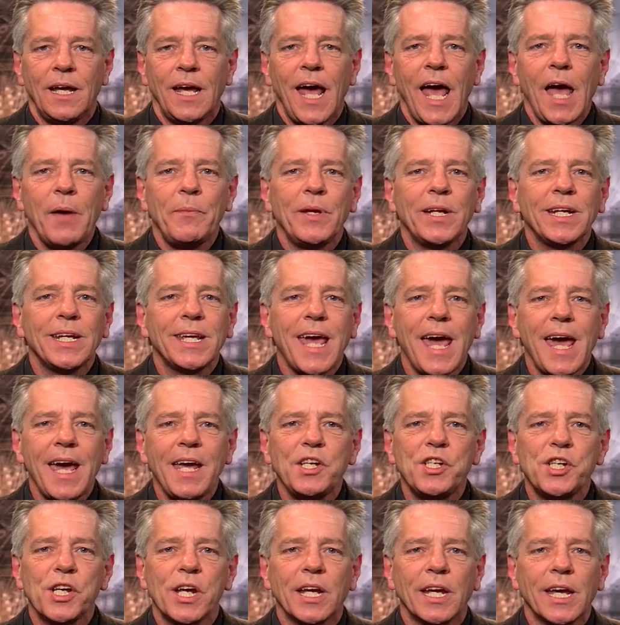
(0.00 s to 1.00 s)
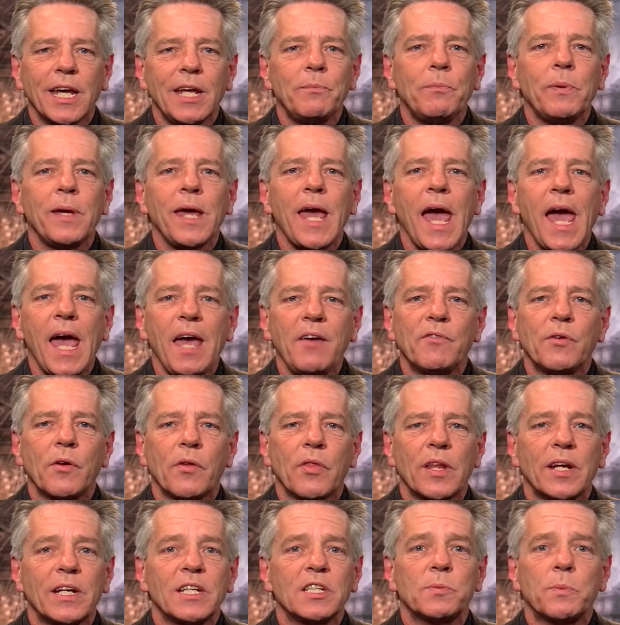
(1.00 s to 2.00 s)
am engaging in behavior
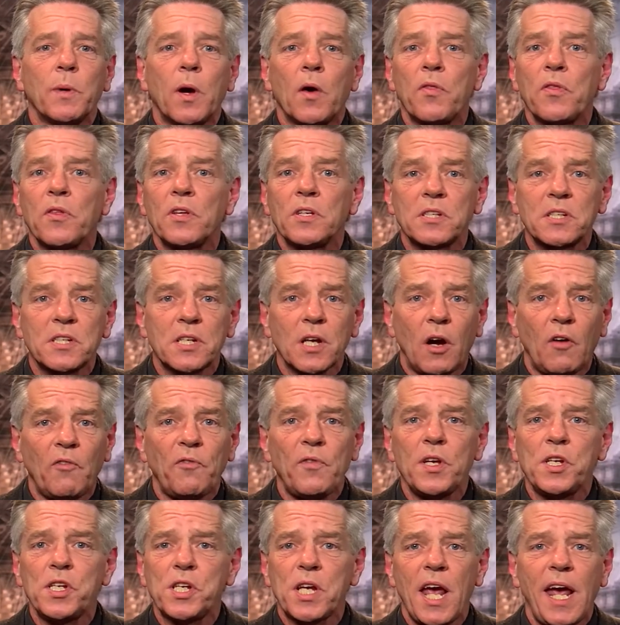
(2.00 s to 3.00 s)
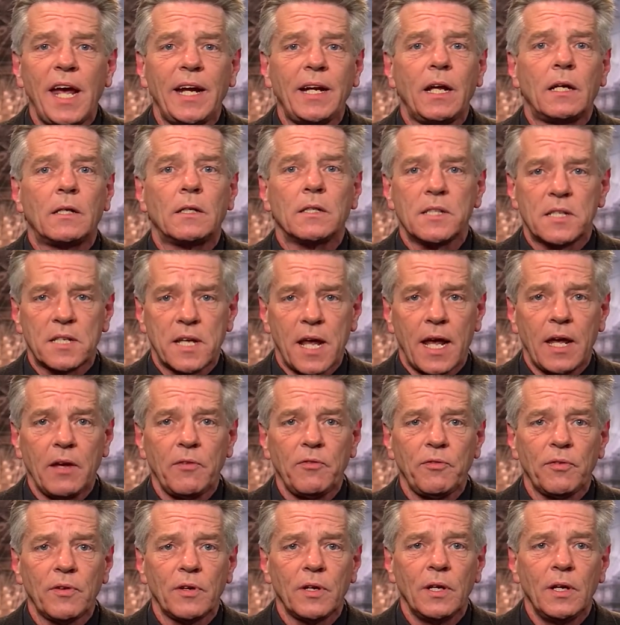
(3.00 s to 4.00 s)
that is both selfish and
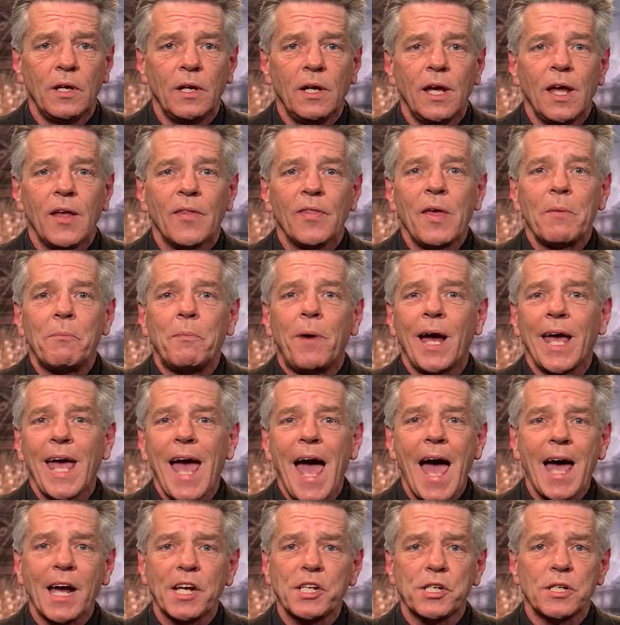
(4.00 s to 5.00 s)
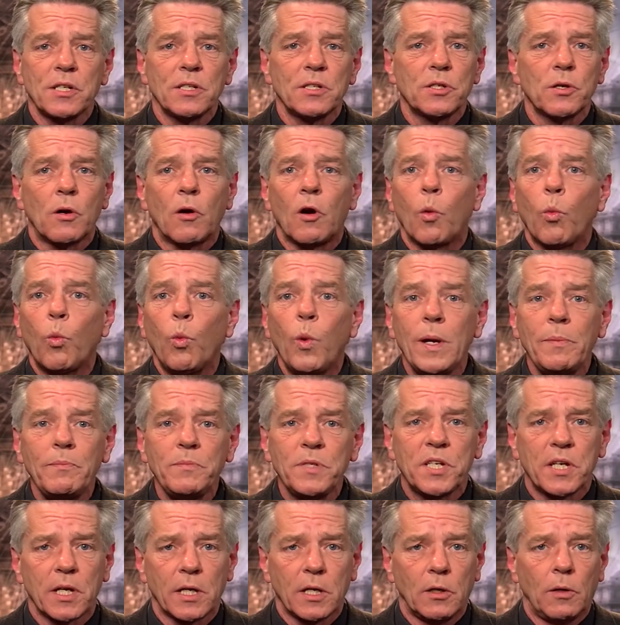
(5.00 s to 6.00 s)
unsafe, that my actions are
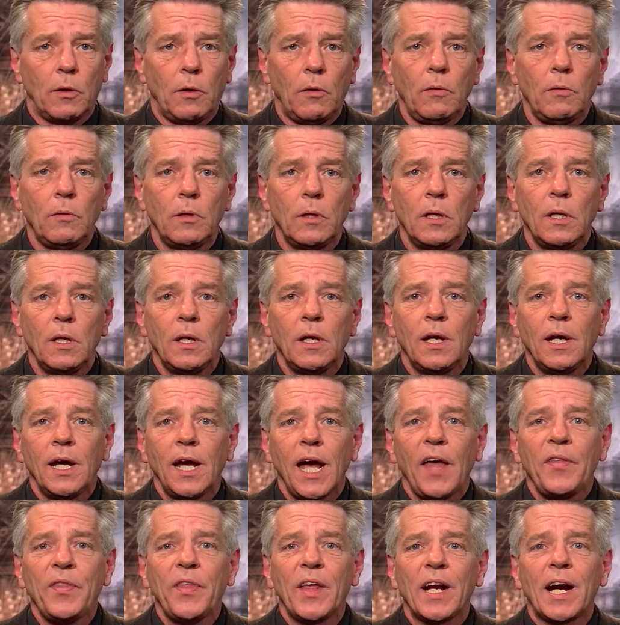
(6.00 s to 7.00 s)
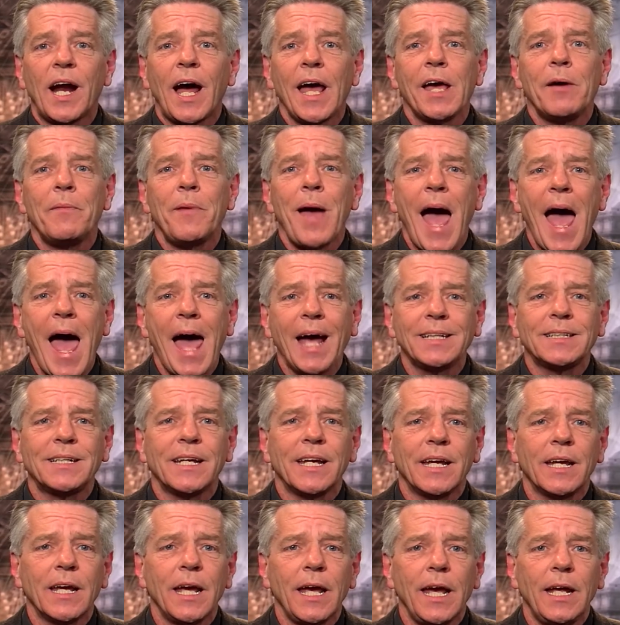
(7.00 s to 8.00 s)
whimsical, and that I am
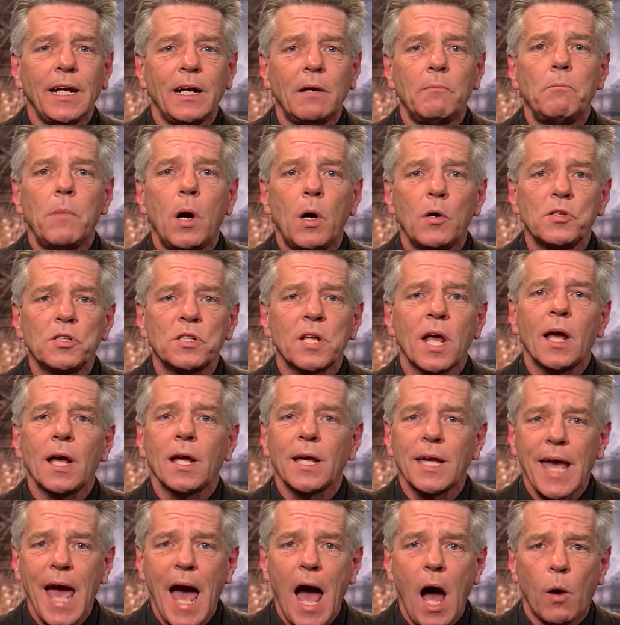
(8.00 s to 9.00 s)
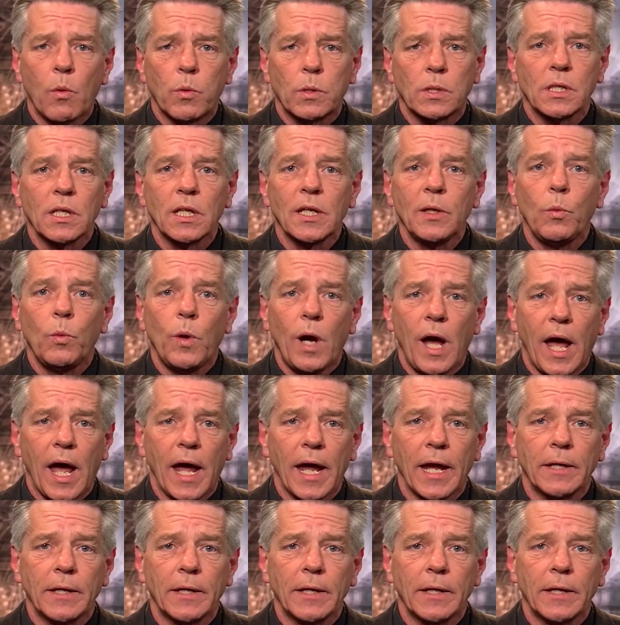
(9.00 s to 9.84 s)
acting in a most cowardly way.